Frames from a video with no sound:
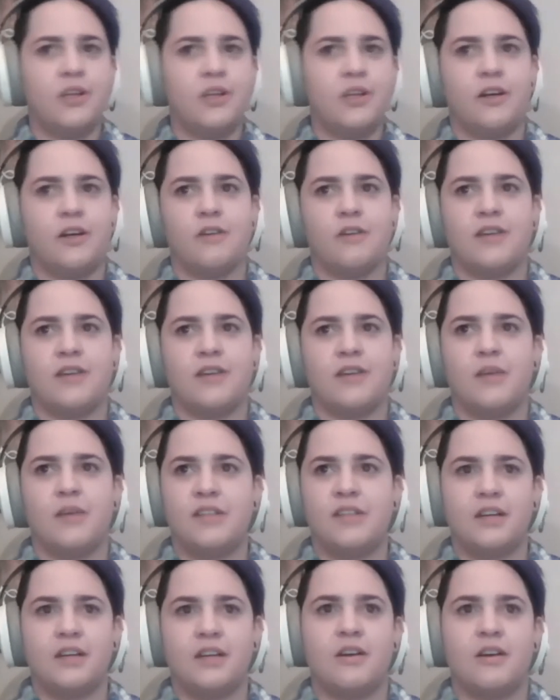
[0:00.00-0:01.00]
hard time in
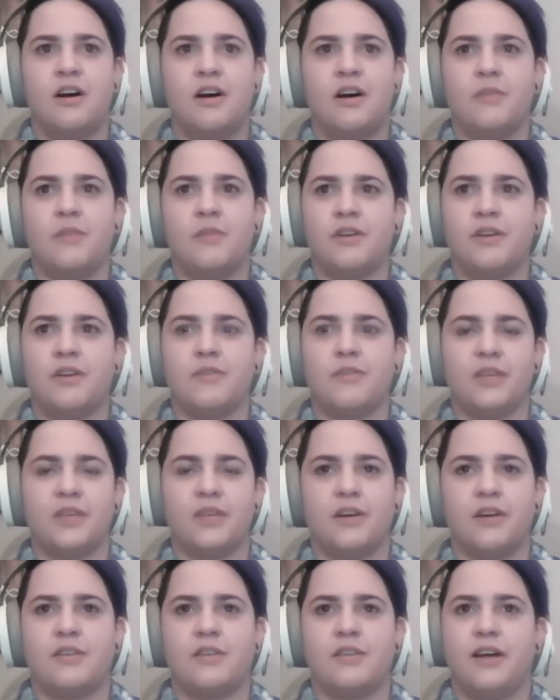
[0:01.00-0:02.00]
telecom. You're gonna have a really
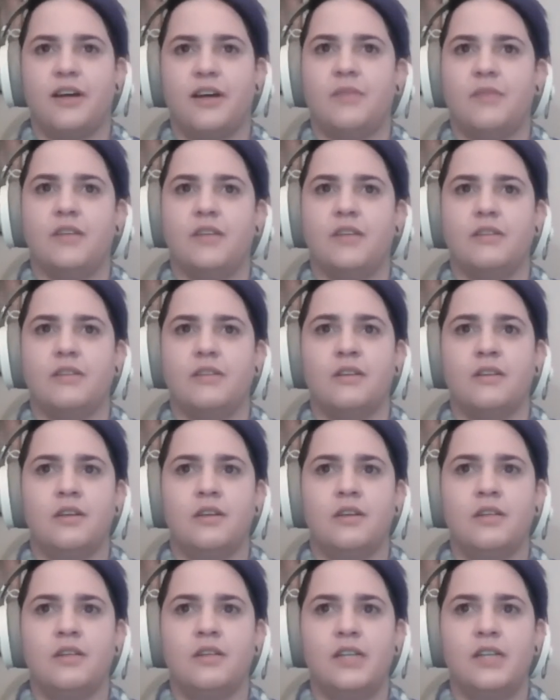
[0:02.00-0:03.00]
hard time in
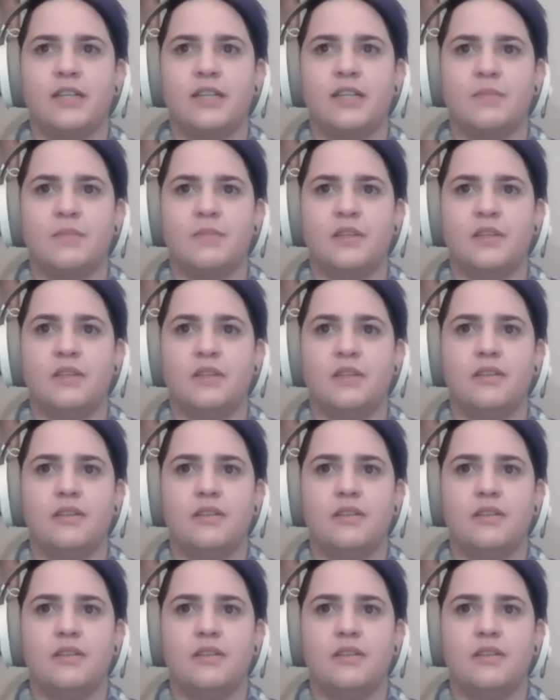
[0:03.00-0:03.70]
DSP.